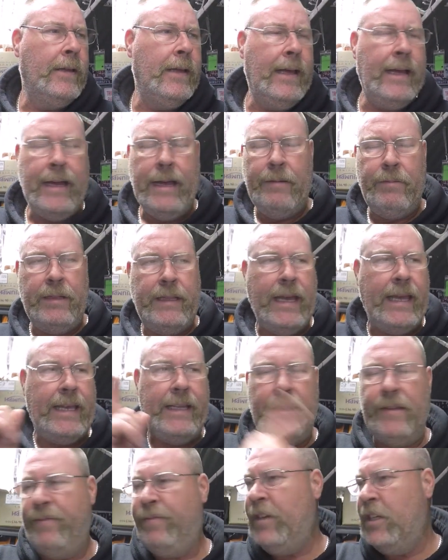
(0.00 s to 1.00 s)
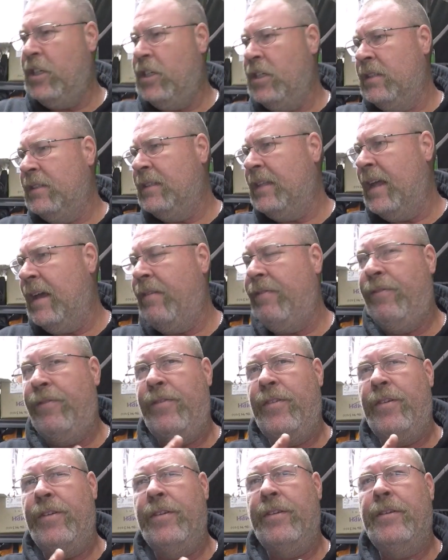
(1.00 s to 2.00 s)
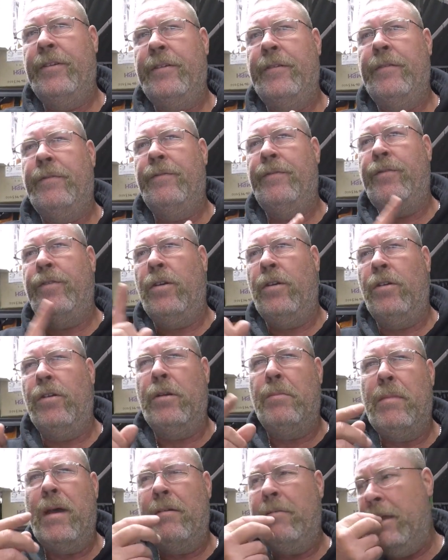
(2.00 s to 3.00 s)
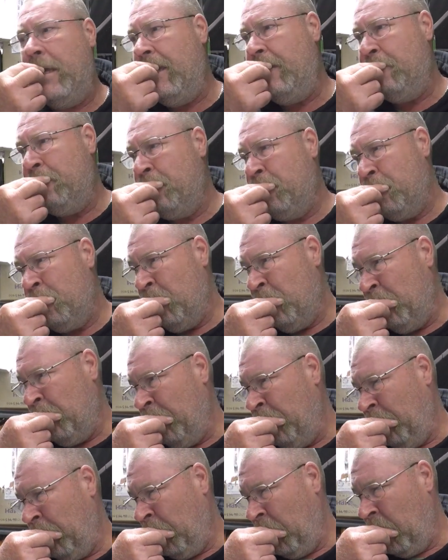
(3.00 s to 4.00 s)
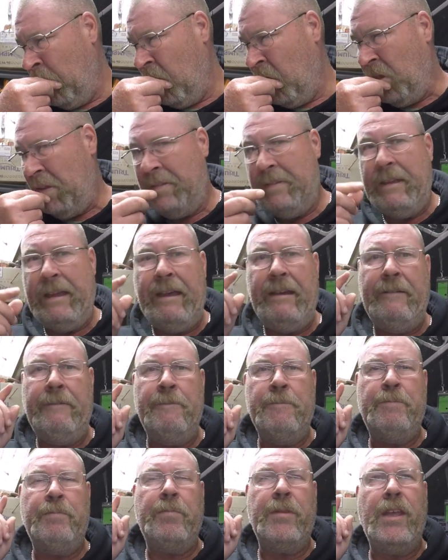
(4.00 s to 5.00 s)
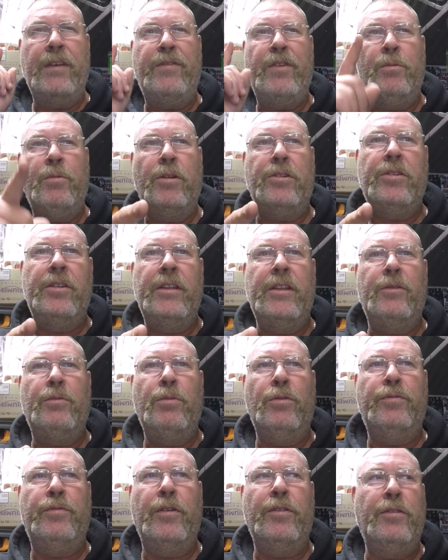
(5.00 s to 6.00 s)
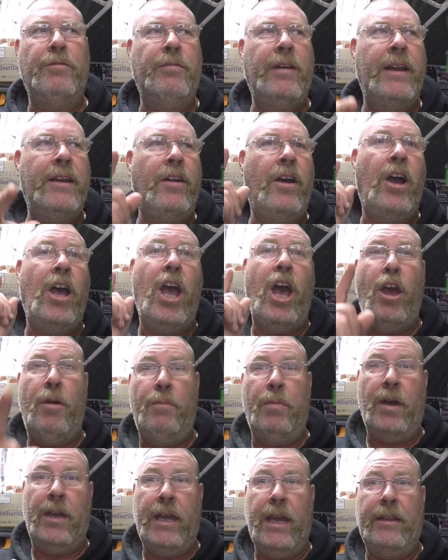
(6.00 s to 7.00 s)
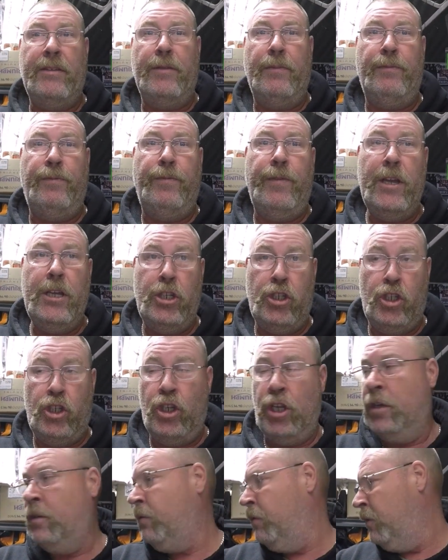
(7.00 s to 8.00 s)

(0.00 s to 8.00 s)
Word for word: Uh, we're taking the fishing stuff for along the Murray. So if you're watching this Wolf on the Run, I hope I catch some fish.